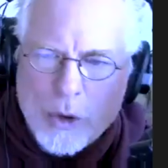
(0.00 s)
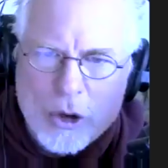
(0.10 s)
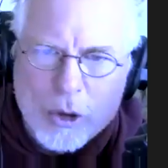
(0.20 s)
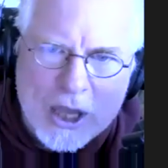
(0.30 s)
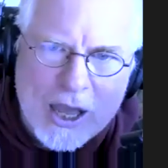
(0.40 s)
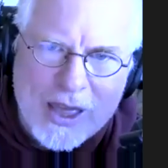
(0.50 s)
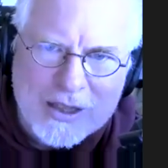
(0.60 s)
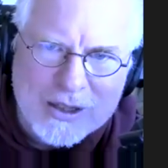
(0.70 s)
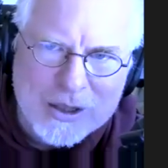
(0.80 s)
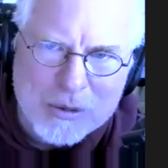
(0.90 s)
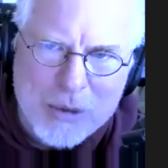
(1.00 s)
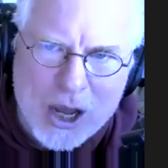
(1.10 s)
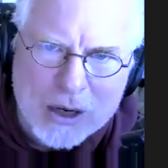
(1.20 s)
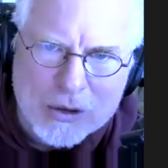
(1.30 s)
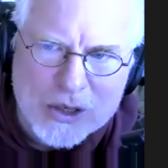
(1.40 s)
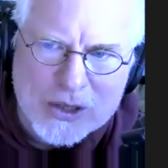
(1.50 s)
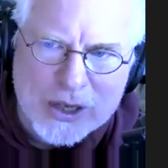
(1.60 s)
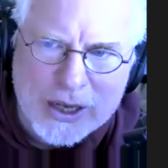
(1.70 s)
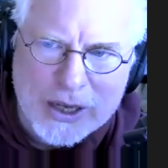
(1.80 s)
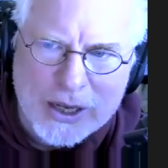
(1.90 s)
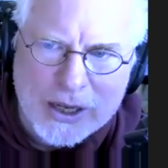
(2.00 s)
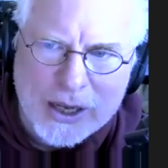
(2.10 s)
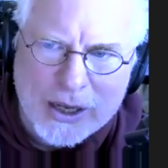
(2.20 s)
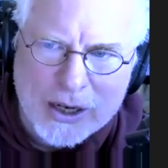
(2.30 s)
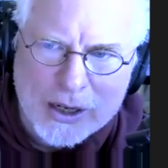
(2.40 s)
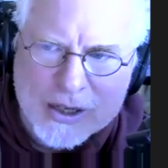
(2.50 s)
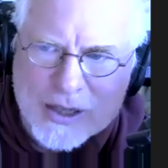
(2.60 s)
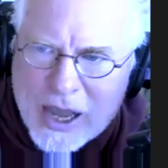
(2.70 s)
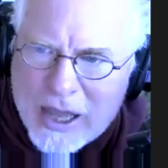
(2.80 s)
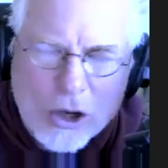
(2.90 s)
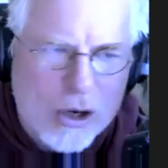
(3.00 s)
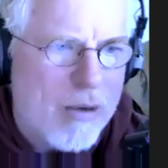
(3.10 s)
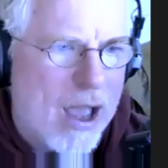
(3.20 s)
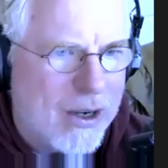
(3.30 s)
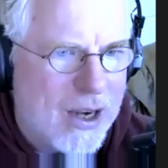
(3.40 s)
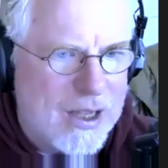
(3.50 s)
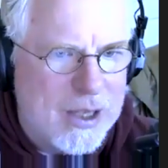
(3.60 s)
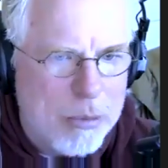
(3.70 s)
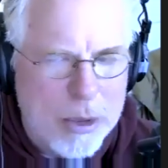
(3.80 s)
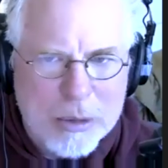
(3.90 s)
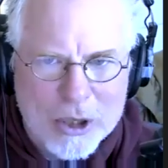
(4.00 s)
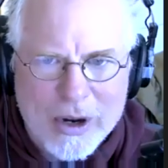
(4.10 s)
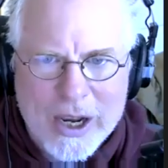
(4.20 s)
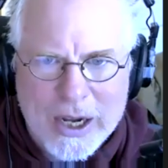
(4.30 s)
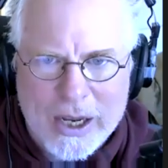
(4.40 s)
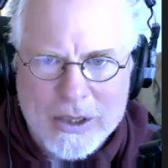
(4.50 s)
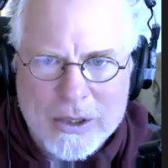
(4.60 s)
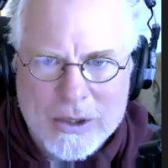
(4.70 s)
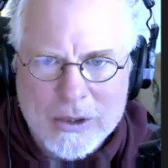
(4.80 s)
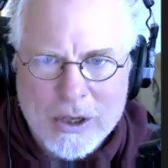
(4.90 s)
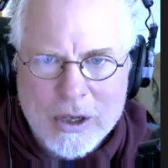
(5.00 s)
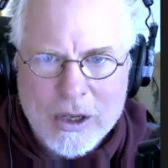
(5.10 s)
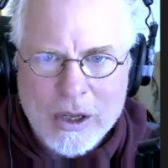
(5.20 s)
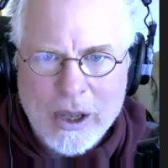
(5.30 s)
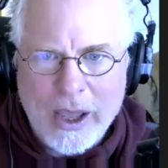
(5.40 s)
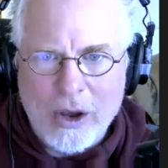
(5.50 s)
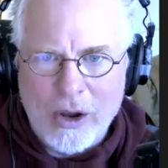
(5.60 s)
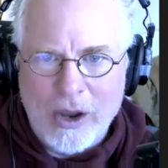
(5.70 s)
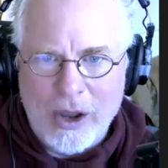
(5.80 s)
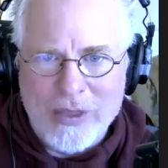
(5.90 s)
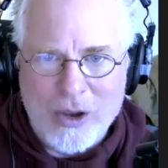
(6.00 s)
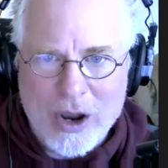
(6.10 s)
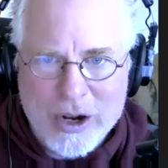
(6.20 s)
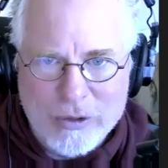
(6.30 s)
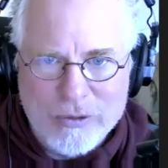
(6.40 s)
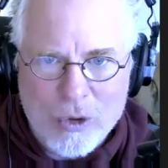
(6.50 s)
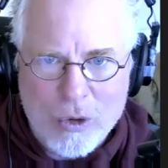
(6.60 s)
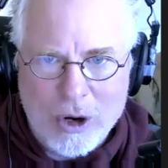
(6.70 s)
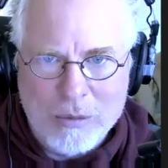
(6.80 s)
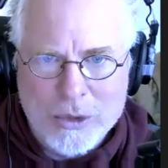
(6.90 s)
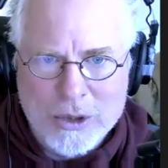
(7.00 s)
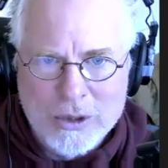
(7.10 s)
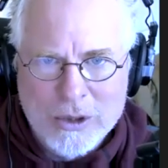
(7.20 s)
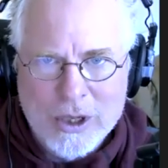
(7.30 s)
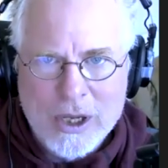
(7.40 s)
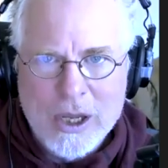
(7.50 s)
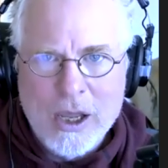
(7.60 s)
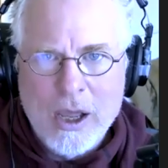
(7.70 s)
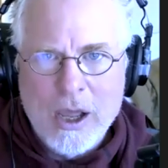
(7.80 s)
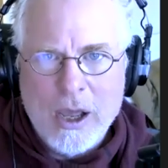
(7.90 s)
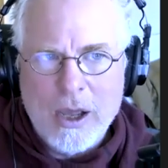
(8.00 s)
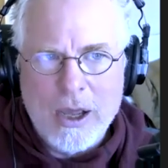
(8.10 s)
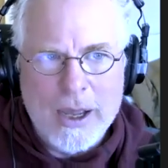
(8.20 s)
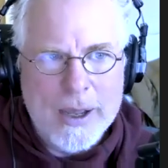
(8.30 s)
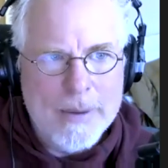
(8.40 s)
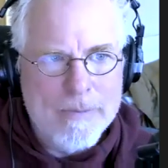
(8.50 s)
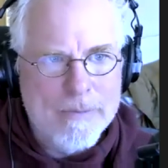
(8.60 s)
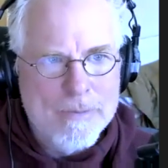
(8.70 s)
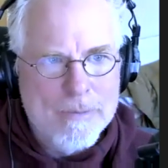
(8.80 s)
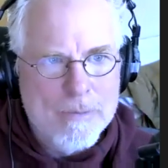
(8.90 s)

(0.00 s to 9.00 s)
when you apply that to democracy, because I look around and I say people are idiots and they're uninformed. Um,